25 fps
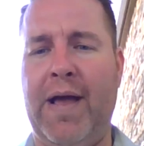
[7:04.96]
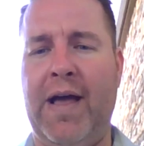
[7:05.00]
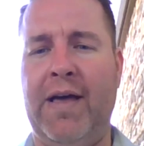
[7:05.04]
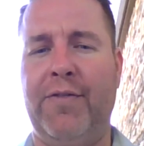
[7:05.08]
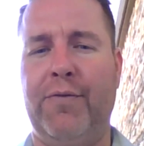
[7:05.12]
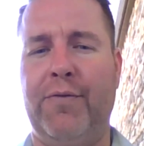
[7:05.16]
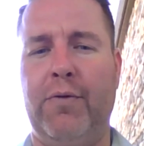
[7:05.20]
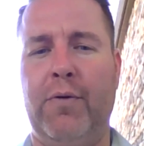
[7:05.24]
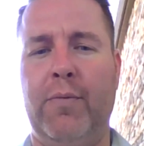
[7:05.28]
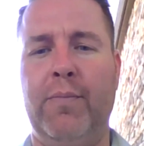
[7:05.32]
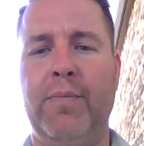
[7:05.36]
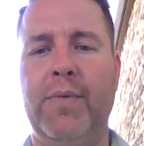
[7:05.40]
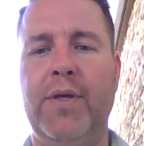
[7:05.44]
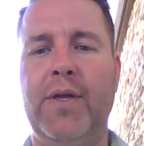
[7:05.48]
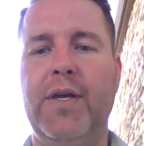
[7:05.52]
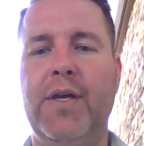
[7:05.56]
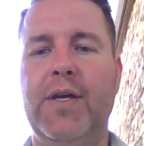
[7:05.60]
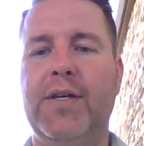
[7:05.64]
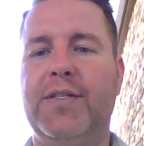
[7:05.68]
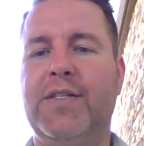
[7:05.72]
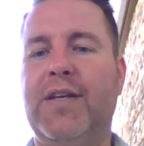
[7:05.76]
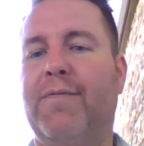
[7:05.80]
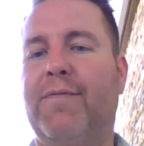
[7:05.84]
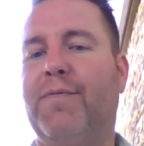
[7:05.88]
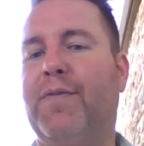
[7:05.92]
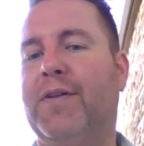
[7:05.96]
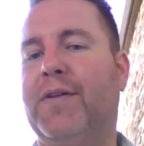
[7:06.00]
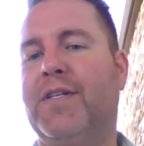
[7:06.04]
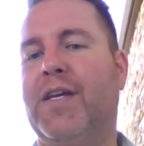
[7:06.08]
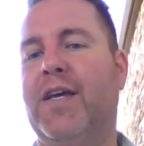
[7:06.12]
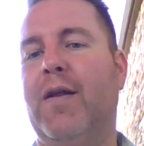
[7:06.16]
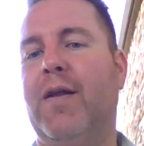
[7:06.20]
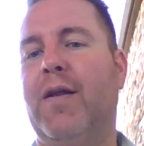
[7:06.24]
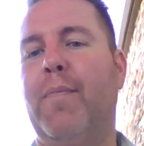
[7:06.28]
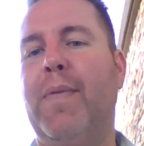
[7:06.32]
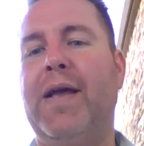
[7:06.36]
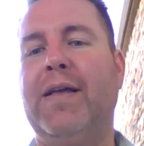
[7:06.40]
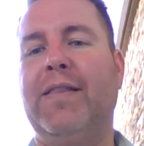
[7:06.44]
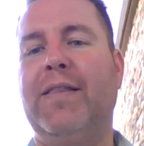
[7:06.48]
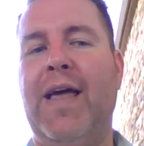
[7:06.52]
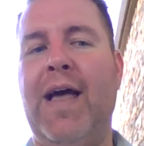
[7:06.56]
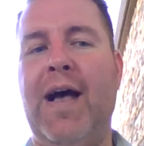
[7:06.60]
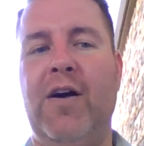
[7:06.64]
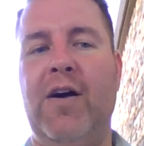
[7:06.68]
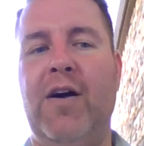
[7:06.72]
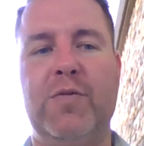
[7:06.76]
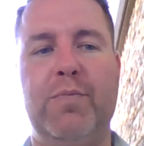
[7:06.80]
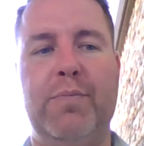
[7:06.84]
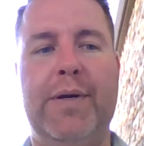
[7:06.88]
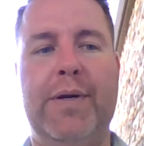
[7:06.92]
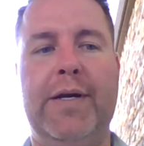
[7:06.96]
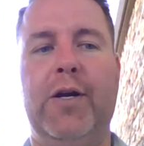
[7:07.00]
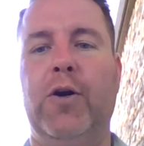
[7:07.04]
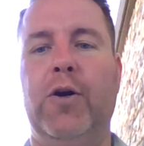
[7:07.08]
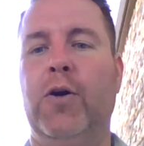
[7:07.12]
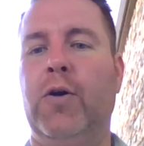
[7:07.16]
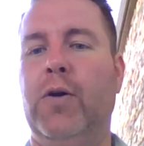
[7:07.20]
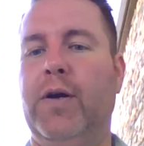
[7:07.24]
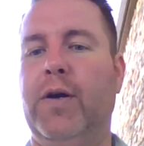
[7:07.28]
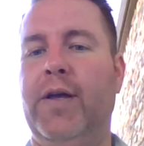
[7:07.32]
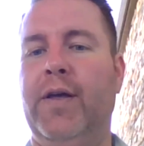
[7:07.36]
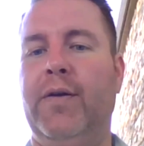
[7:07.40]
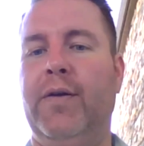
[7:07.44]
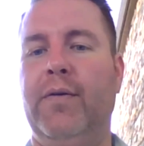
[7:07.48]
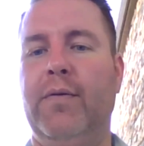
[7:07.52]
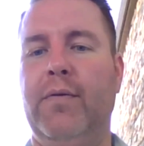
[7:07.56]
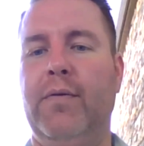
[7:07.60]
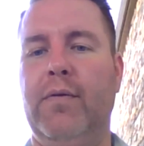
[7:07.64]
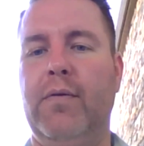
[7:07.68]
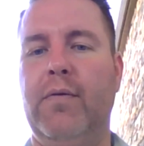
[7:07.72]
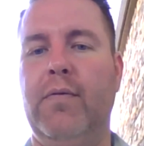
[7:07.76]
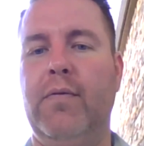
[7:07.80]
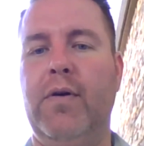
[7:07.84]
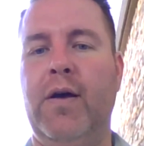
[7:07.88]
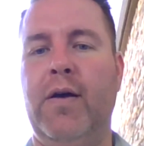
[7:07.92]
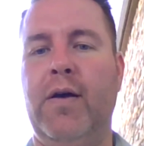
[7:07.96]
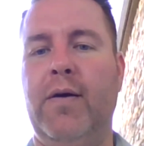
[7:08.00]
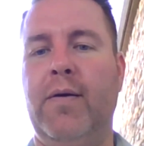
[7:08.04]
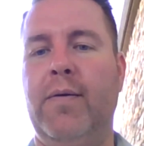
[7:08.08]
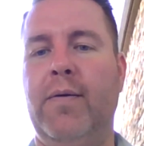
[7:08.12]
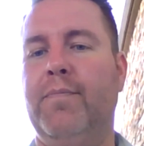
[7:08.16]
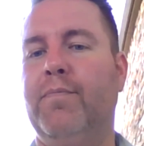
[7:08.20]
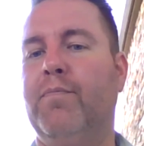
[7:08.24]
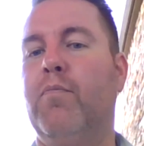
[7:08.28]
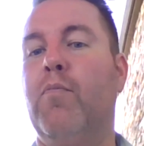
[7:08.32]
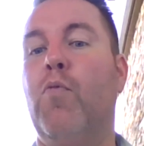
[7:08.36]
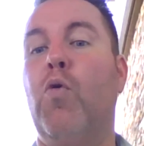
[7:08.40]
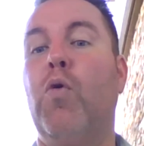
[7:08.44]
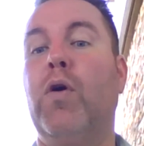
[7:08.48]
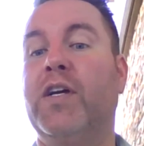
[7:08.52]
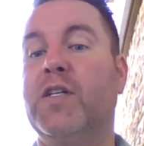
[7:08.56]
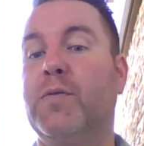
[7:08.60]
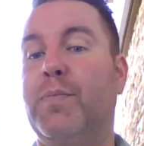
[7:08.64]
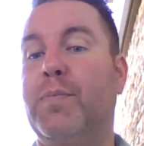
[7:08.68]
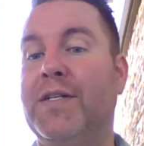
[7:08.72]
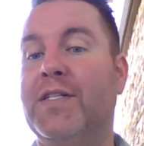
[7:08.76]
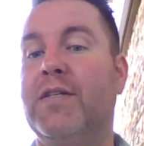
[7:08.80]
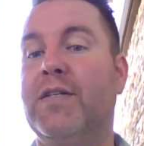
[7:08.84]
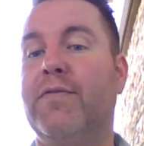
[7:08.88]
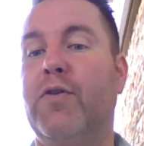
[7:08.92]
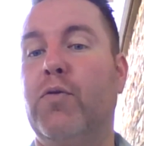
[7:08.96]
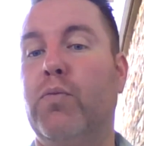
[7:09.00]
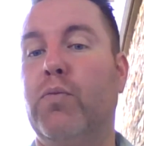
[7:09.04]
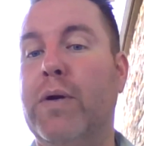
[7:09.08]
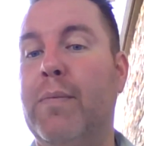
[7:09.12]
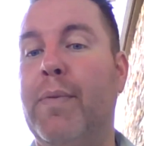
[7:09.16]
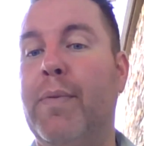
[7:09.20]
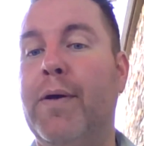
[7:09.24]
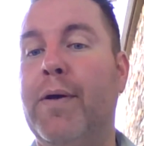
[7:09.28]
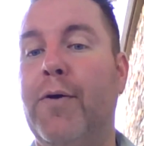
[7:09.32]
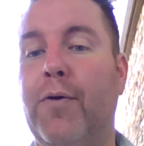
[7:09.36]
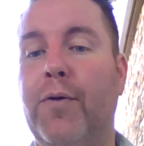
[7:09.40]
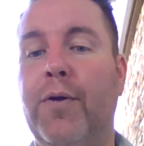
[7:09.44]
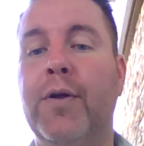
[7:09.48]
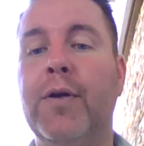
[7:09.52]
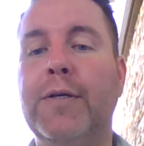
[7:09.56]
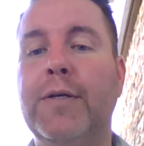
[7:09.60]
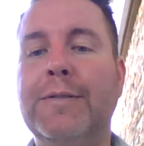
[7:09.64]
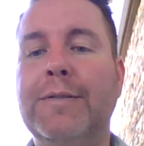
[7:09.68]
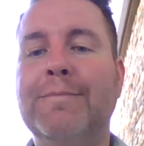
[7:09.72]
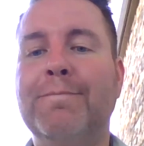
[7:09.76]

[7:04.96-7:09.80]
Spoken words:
a bathroom, stuff that's going to make the house bigger, more expensive to rebuild.